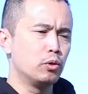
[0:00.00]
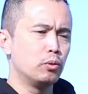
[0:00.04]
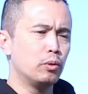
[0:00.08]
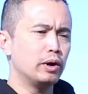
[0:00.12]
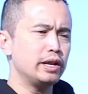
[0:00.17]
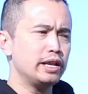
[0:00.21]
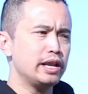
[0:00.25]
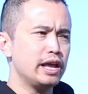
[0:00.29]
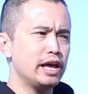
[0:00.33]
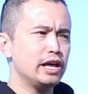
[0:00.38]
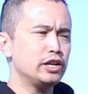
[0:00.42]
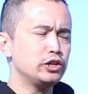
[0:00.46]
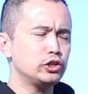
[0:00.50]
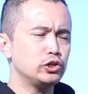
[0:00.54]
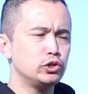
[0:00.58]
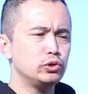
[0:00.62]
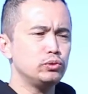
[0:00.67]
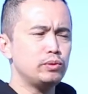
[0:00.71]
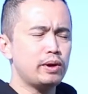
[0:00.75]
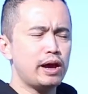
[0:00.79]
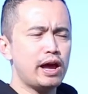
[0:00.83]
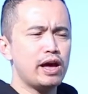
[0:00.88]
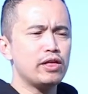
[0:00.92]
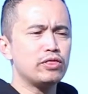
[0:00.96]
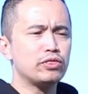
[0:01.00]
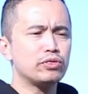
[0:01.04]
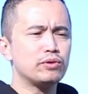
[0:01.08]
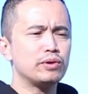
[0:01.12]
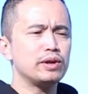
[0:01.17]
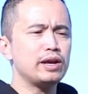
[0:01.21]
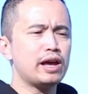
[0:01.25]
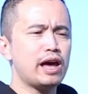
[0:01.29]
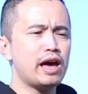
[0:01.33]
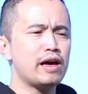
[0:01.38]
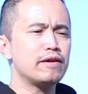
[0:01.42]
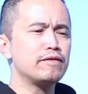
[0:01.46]
One and two and
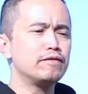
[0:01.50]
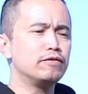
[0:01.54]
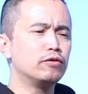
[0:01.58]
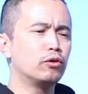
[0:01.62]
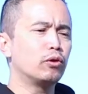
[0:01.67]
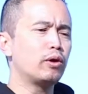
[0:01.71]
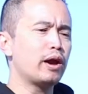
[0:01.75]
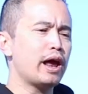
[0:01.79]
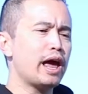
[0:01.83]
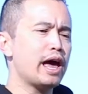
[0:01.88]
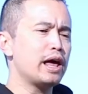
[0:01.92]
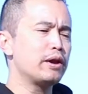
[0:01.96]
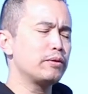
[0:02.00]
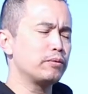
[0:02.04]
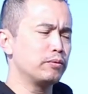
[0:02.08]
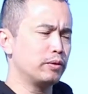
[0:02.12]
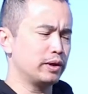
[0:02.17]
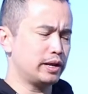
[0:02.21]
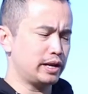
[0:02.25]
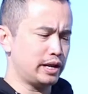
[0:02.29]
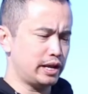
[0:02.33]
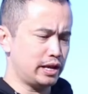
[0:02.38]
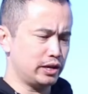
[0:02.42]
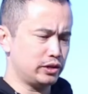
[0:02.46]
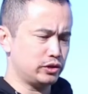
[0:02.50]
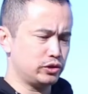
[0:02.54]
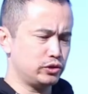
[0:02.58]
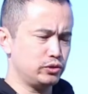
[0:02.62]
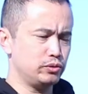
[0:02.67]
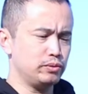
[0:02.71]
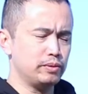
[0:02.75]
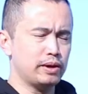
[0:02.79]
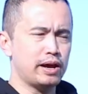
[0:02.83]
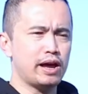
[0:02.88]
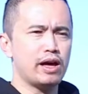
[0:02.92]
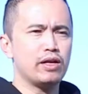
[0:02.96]
three and four and one and
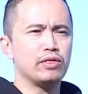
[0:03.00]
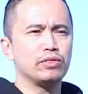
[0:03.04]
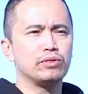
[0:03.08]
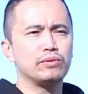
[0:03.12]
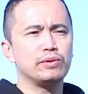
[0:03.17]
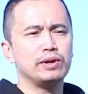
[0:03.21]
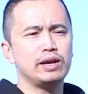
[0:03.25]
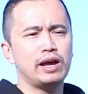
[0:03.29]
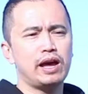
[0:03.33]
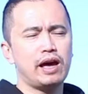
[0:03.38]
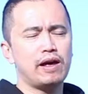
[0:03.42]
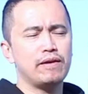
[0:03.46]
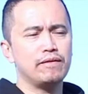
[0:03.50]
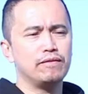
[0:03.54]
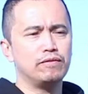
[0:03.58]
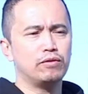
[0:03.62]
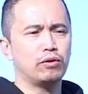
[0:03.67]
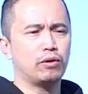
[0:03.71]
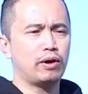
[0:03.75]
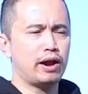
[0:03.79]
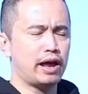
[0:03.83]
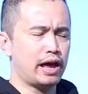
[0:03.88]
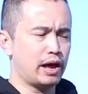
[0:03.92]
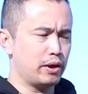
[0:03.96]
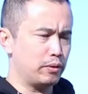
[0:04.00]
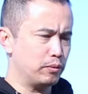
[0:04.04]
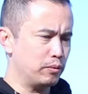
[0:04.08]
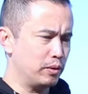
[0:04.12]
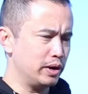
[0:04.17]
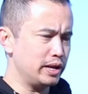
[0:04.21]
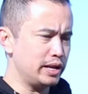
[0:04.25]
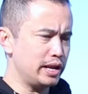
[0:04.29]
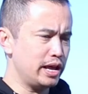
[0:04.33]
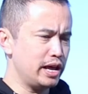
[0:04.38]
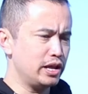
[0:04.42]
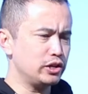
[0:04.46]
two and three and four and
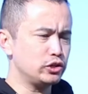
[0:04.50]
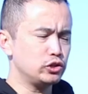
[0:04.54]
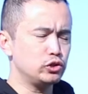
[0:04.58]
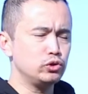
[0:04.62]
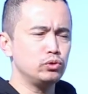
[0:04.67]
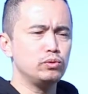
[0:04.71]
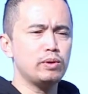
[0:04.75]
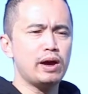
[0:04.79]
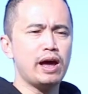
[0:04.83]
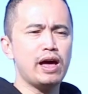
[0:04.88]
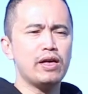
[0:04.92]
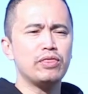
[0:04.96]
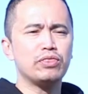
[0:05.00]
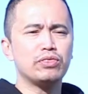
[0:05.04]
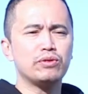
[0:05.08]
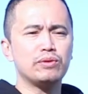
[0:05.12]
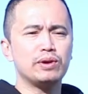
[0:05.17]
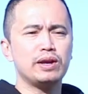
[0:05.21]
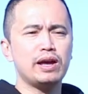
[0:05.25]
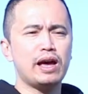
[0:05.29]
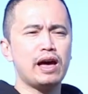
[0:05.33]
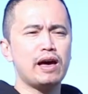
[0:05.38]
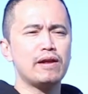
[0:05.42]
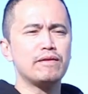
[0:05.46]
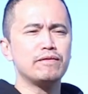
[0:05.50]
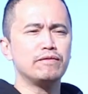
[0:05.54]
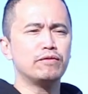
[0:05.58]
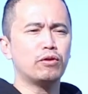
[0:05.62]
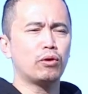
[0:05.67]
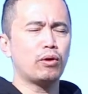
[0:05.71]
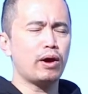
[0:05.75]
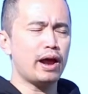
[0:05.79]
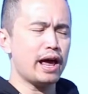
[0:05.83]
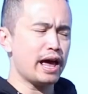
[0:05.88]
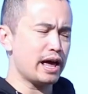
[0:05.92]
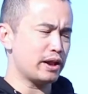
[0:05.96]
one and two and three and
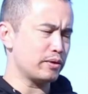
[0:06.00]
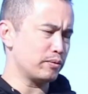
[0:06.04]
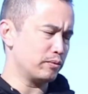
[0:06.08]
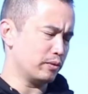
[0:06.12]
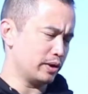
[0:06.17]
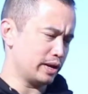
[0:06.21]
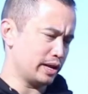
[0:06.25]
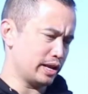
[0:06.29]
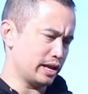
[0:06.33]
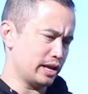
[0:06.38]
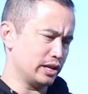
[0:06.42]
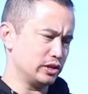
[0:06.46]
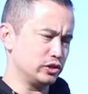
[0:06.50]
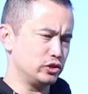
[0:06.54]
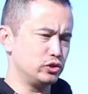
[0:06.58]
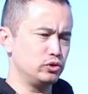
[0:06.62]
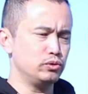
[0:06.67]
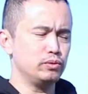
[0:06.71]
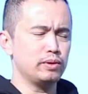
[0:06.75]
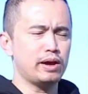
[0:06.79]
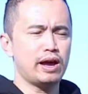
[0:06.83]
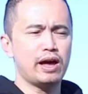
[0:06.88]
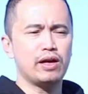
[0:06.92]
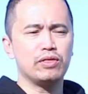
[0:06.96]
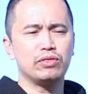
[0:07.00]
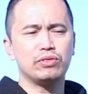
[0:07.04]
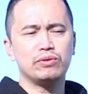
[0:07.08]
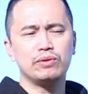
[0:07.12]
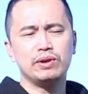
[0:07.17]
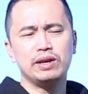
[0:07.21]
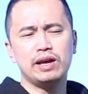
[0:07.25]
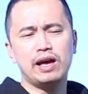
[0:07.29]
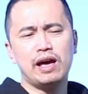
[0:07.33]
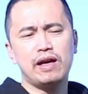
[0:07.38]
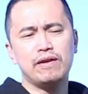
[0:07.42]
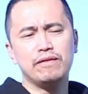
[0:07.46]
four and one and two and
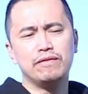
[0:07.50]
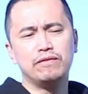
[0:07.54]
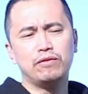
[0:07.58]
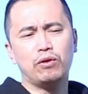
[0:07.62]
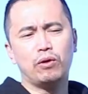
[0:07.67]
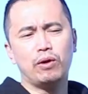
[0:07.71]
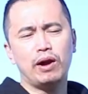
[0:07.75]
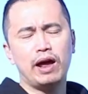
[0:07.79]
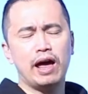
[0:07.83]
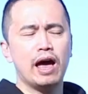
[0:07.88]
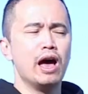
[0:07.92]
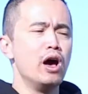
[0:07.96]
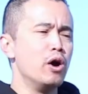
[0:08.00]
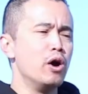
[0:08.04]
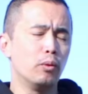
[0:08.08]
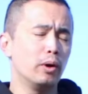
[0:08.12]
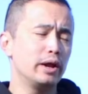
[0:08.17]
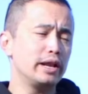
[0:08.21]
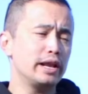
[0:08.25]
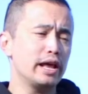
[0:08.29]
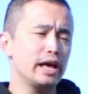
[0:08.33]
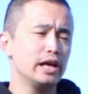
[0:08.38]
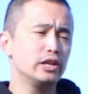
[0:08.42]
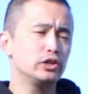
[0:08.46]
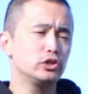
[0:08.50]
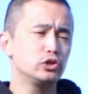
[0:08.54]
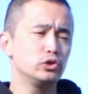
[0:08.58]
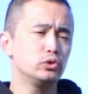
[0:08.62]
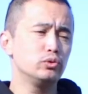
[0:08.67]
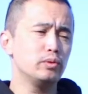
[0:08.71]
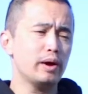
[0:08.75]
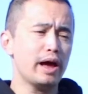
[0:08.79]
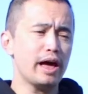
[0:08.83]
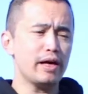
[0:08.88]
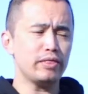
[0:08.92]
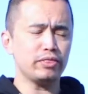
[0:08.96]
three and four and one and
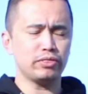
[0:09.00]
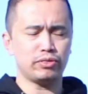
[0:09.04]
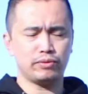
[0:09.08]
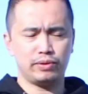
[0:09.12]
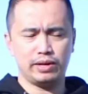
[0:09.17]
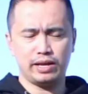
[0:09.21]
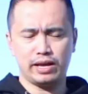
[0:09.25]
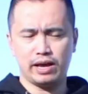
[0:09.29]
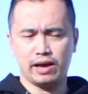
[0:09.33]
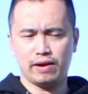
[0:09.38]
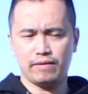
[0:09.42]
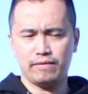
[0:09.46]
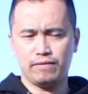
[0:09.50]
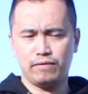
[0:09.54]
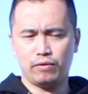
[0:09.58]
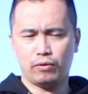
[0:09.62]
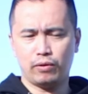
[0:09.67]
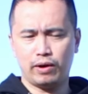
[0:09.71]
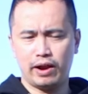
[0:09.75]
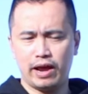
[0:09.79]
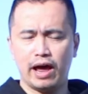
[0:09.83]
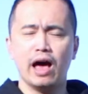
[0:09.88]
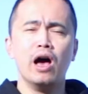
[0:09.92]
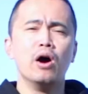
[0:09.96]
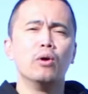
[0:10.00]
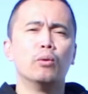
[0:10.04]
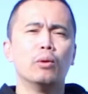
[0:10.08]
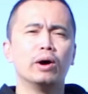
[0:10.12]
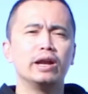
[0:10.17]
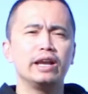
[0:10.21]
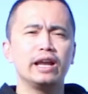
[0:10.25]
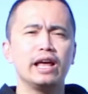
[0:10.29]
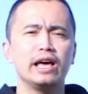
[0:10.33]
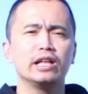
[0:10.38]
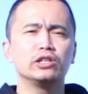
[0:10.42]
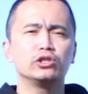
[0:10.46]
two and three and four and
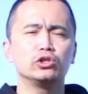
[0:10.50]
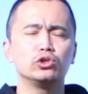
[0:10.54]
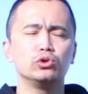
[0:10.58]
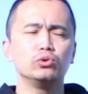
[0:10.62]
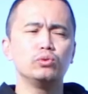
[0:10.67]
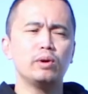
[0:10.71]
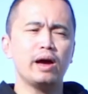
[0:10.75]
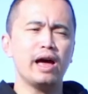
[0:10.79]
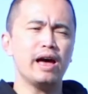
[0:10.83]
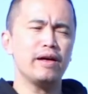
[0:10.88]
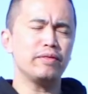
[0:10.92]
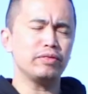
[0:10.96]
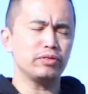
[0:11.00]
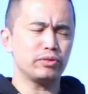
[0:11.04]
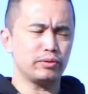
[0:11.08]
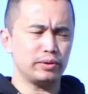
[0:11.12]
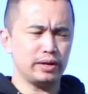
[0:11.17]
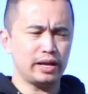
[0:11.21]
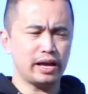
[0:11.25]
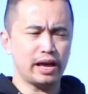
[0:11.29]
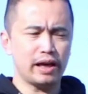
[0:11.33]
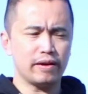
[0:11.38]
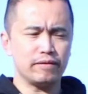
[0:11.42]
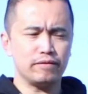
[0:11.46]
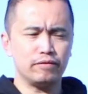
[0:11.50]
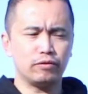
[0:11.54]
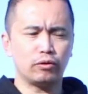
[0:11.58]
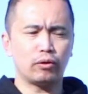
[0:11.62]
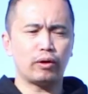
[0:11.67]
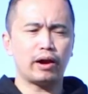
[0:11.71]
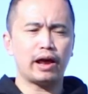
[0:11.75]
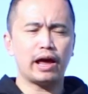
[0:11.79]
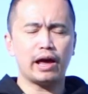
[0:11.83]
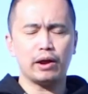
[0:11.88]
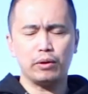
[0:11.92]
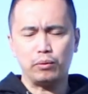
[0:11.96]
one and two and three and
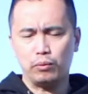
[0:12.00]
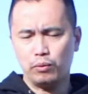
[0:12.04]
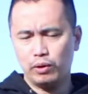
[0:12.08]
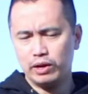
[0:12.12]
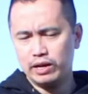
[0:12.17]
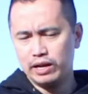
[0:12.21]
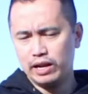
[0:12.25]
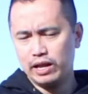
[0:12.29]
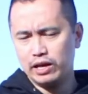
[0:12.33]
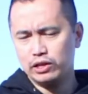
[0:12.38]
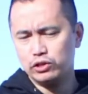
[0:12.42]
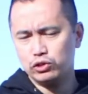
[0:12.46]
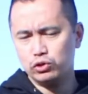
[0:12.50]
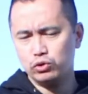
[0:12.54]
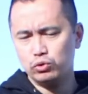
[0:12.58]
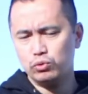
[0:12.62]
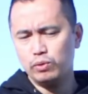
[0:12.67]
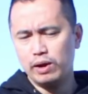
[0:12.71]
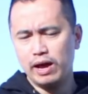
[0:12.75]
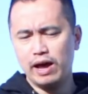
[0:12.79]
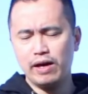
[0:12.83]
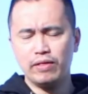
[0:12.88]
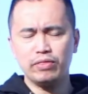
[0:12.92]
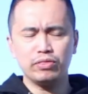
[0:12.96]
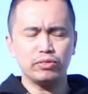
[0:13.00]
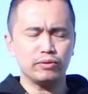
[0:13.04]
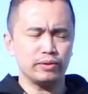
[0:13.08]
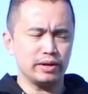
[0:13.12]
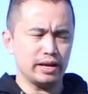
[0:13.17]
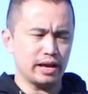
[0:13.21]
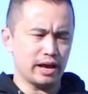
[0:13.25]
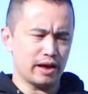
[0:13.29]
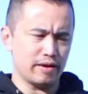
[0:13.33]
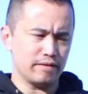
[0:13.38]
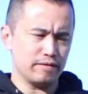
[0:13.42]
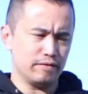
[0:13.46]
four and one and two and
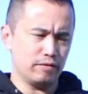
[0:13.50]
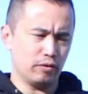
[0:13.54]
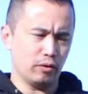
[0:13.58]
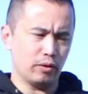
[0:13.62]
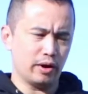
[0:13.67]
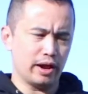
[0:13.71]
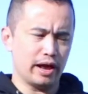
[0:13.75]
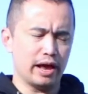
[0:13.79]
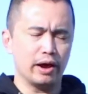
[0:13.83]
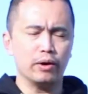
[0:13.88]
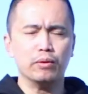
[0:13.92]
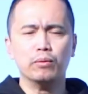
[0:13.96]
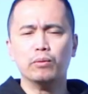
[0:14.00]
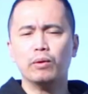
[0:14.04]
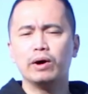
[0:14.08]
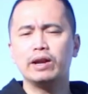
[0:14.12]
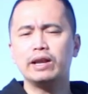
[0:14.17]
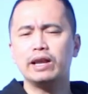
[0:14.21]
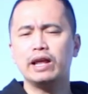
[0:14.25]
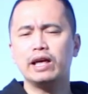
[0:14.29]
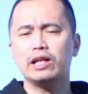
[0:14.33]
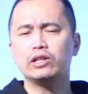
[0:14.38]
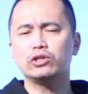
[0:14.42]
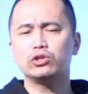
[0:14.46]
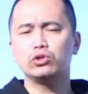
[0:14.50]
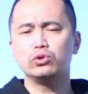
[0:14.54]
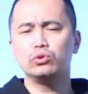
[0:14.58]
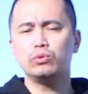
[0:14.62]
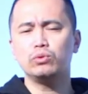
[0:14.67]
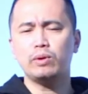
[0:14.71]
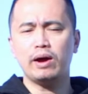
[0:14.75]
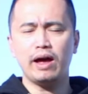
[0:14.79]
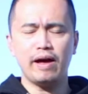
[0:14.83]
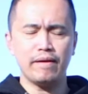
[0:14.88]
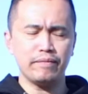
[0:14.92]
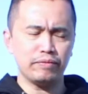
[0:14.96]
three and four and one and
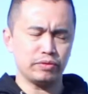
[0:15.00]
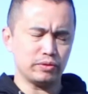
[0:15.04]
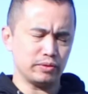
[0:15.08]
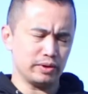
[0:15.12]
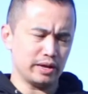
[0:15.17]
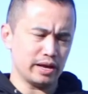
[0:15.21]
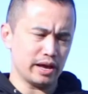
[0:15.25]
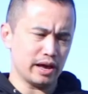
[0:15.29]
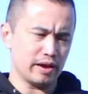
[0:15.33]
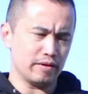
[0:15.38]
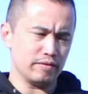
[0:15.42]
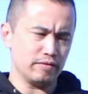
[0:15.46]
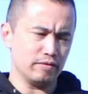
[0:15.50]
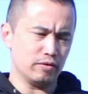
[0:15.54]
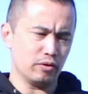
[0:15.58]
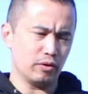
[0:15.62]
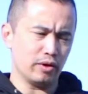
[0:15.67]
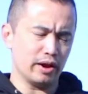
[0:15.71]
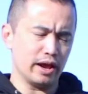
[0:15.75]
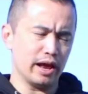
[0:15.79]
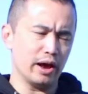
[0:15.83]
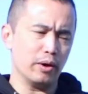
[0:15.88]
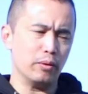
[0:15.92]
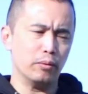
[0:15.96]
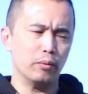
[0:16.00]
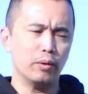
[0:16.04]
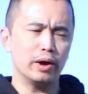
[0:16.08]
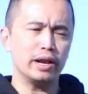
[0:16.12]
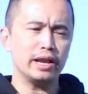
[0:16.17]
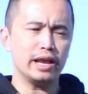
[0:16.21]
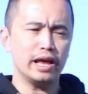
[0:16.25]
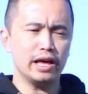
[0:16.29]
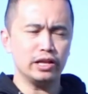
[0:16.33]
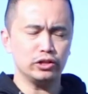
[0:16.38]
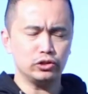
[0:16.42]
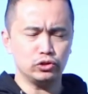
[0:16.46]
two and three and four and
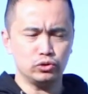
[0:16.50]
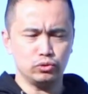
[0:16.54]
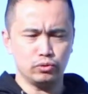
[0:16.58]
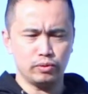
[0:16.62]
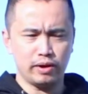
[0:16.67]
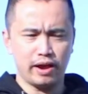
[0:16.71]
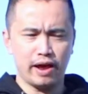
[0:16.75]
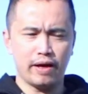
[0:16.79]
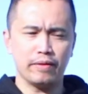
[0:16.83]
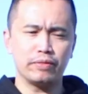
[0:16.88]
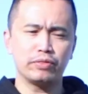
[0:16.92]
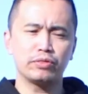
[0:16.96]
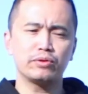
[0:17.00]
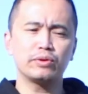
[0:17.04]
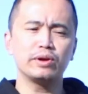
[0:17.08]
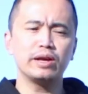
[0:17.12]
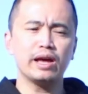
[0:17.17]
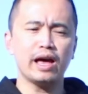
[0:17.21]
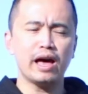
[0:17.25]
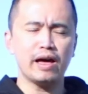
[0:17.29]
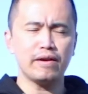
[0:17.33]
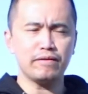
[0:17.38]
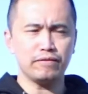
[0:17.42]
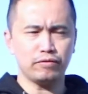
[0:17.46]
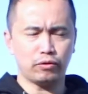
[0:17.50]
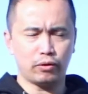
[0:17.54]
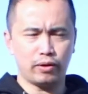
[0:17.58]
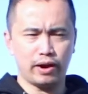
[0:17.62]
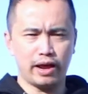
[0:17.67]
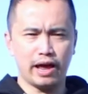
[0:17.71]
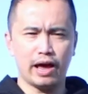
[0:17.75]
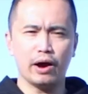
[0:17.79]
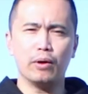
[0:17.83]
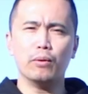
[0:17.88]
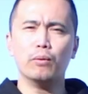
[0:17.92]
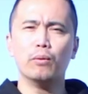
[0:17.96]
one and two and three and four
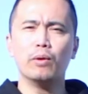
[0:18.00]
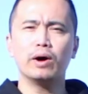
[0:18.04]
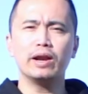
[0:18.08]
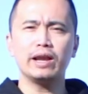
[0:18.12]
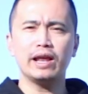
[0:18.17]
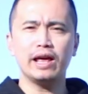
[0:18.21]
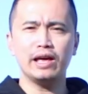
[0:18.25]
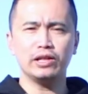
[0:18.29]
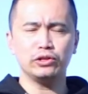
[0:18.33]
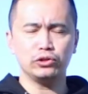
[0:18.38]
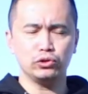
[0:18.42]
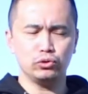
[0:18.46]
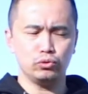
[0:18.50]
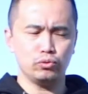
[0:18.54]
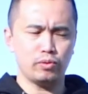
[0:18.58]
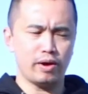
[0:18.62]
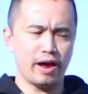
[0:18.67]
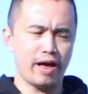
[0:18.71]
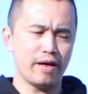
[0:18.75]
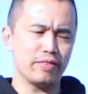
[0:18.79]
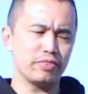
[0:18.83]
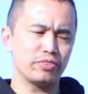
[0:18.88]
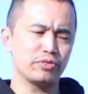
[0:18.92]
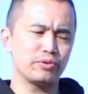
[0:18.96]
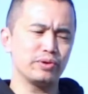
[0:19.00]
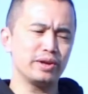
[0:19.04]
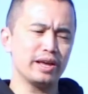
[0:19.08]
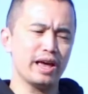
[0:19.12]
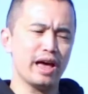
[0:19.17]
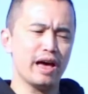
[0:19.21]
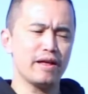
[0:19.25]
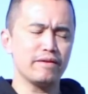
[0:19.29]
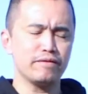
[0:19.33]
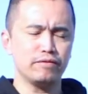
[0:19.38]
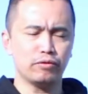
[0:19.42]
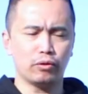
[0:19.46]
and one and two and three
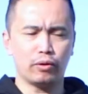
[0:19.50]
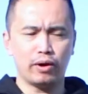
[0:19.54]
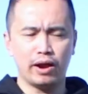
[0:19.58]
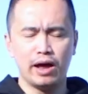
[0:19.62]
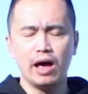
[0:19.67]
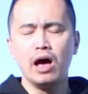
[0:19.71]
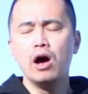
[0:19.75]
and four